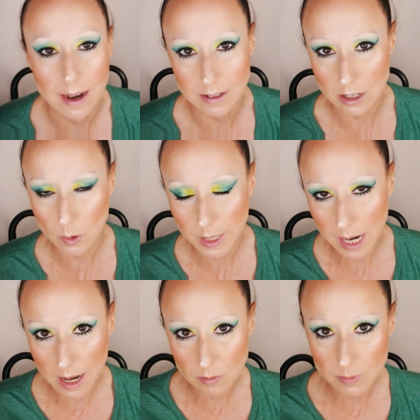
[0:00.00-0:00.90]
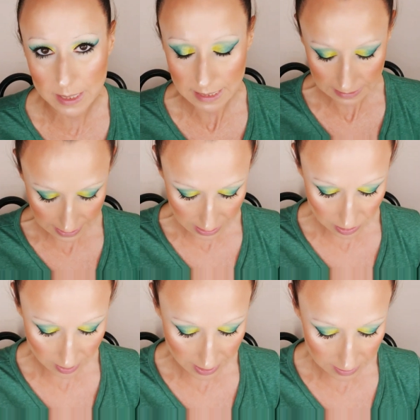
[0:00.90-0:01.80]
and you know what? I really like
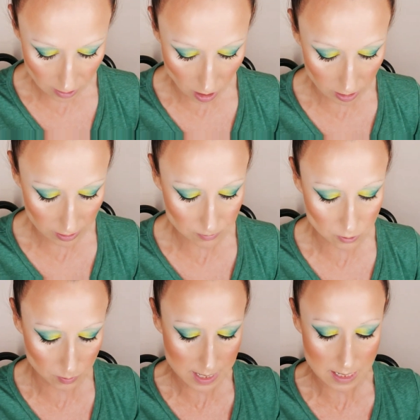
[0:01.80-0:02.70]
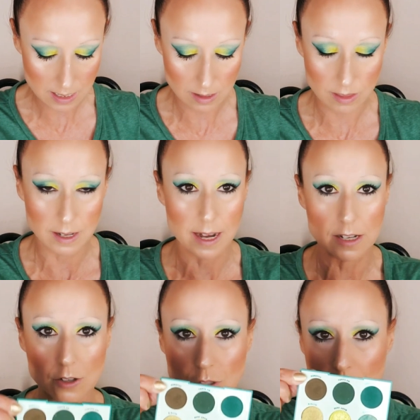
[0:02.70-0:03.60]
that olive green that I
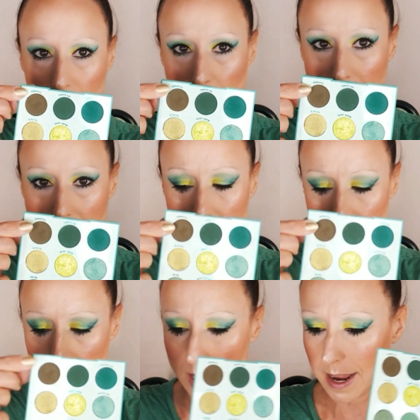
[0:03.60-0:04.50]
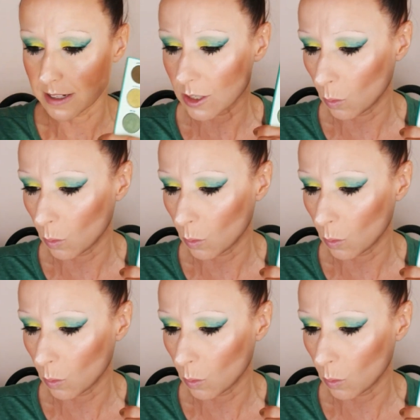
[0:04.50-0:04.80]
used for my under eye. So